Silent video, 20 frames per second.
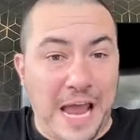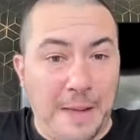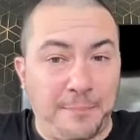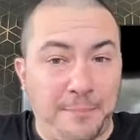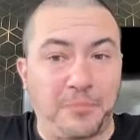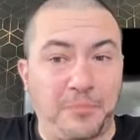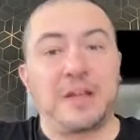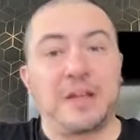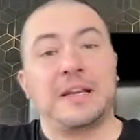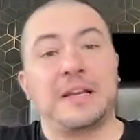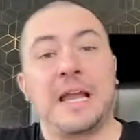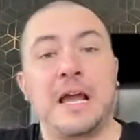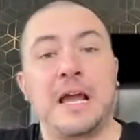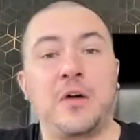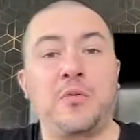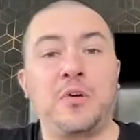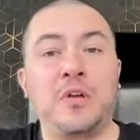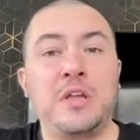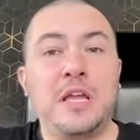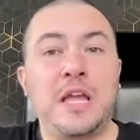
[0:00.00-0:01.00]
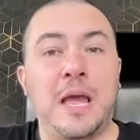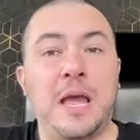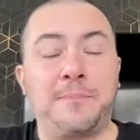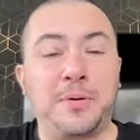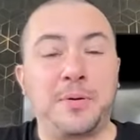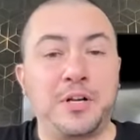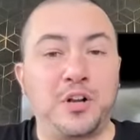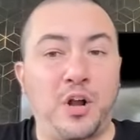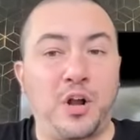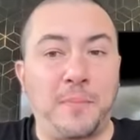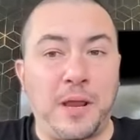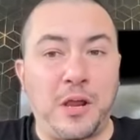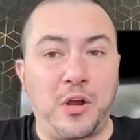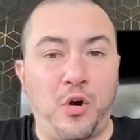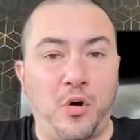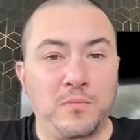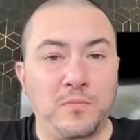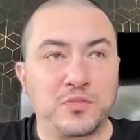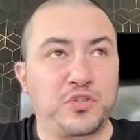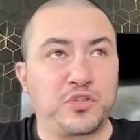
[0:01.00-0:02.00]
app right now and put it on my
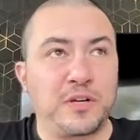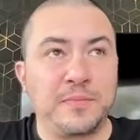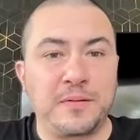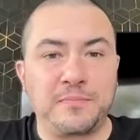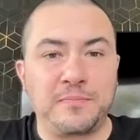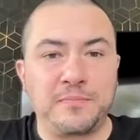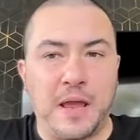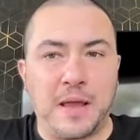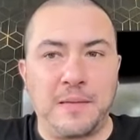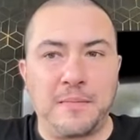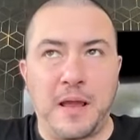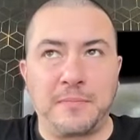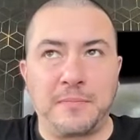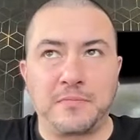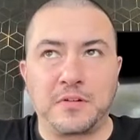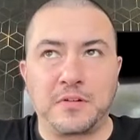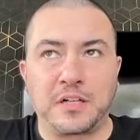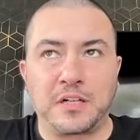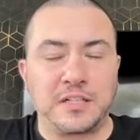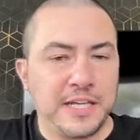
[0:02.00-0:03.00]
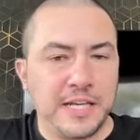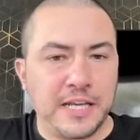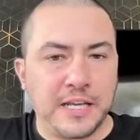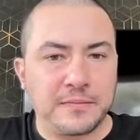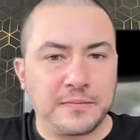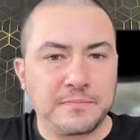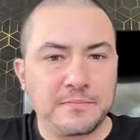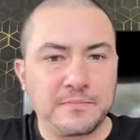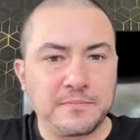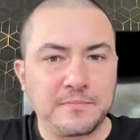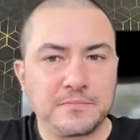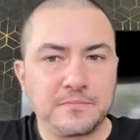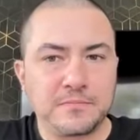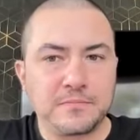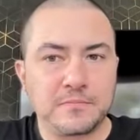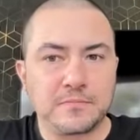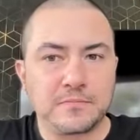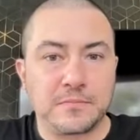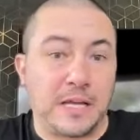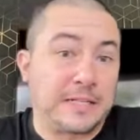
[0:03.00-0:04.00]
home screen and click it.
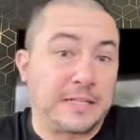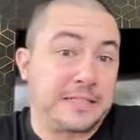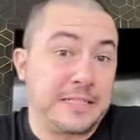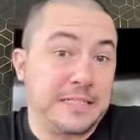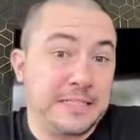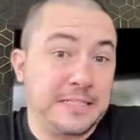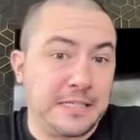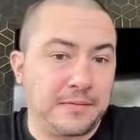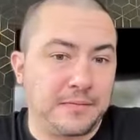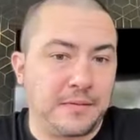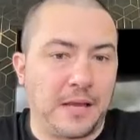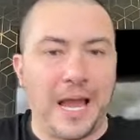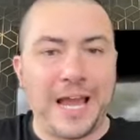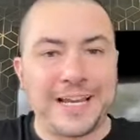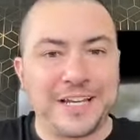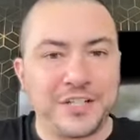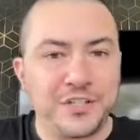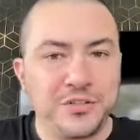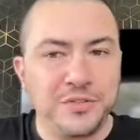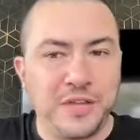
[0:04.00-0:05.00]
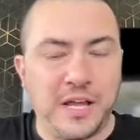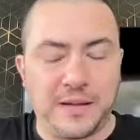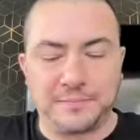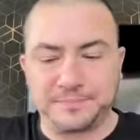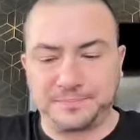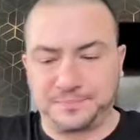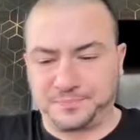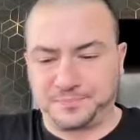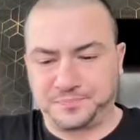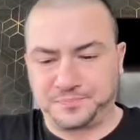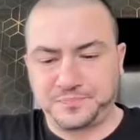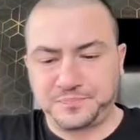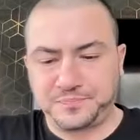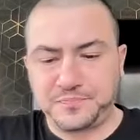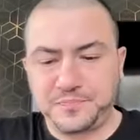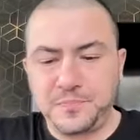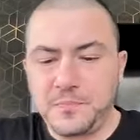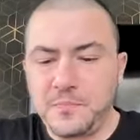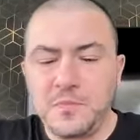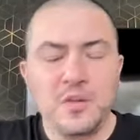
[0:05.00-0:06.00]
That's easy. I can do that.
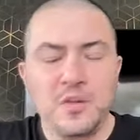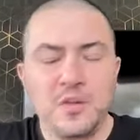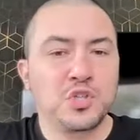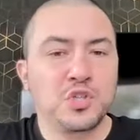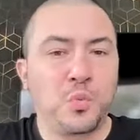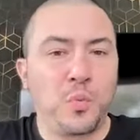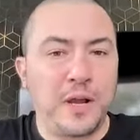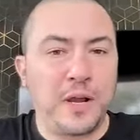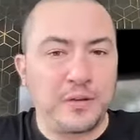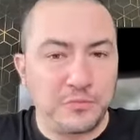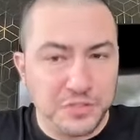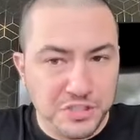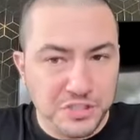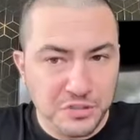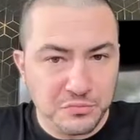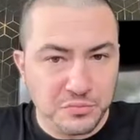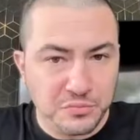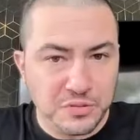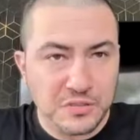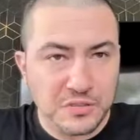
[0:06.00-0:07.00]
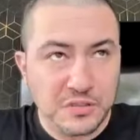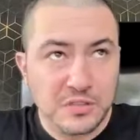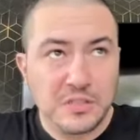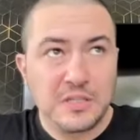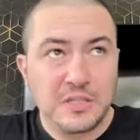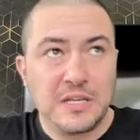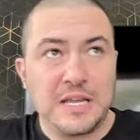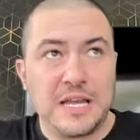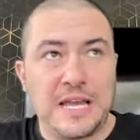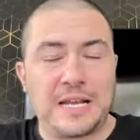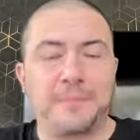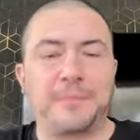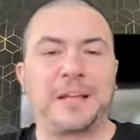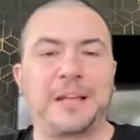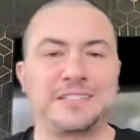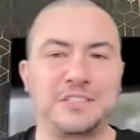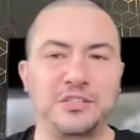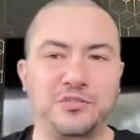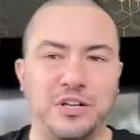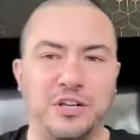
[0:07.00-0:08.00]
So why don't you? And I'm
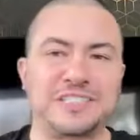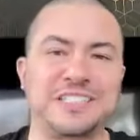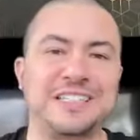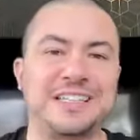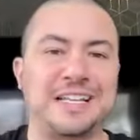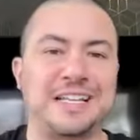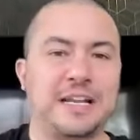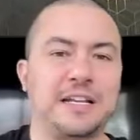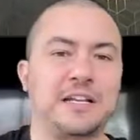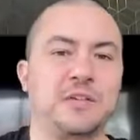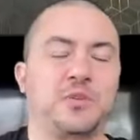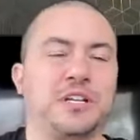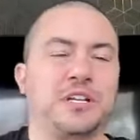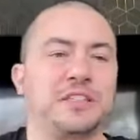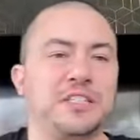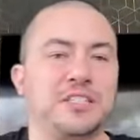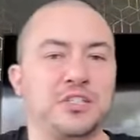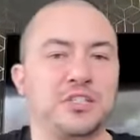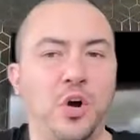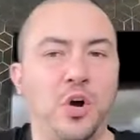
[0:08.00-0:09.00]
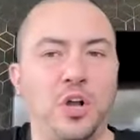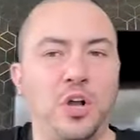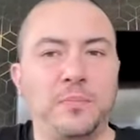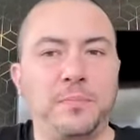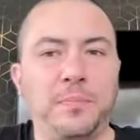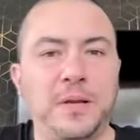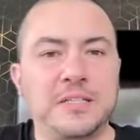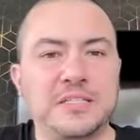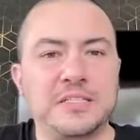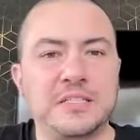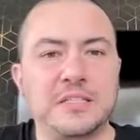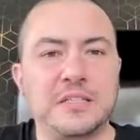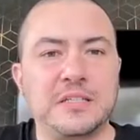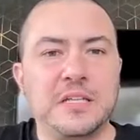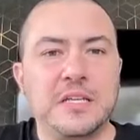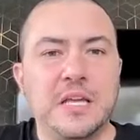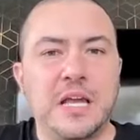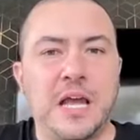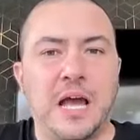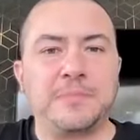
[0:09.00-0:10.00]
not directing that at anyone at this call, but
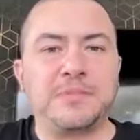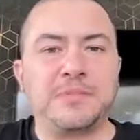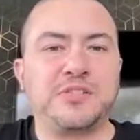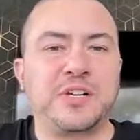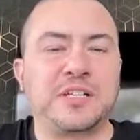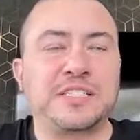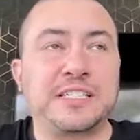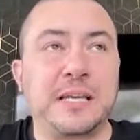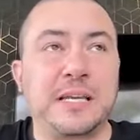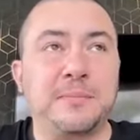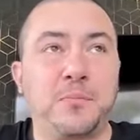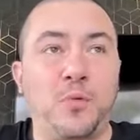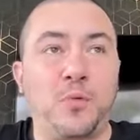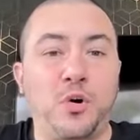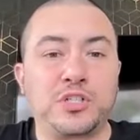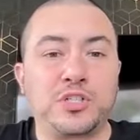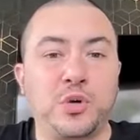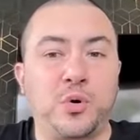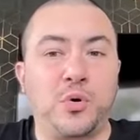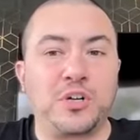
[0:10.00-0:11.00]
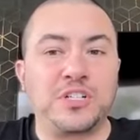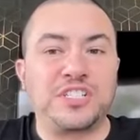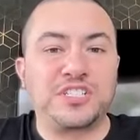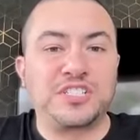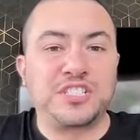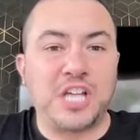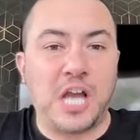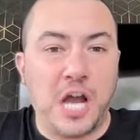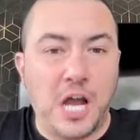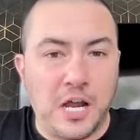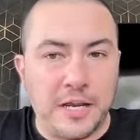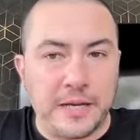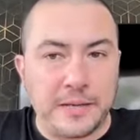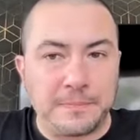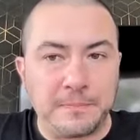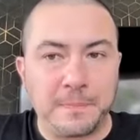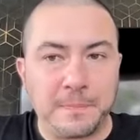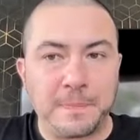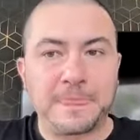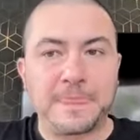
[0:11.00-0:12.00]
I'm directing it more towards
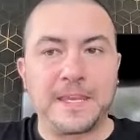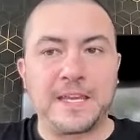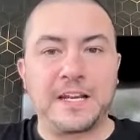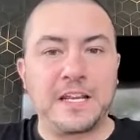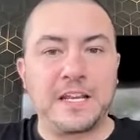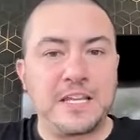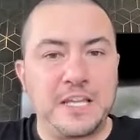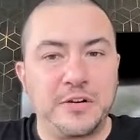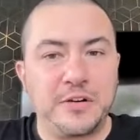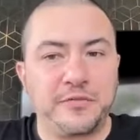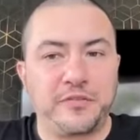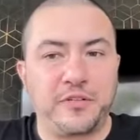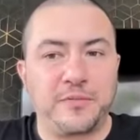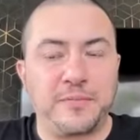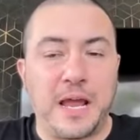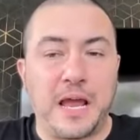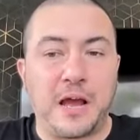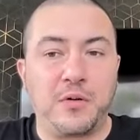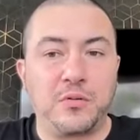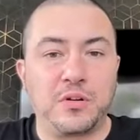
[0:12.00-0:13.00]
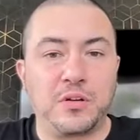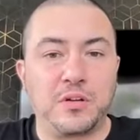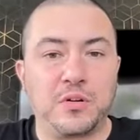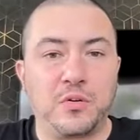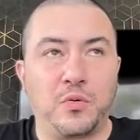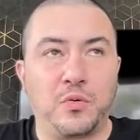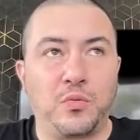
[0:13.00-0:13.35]
time. In a year from now,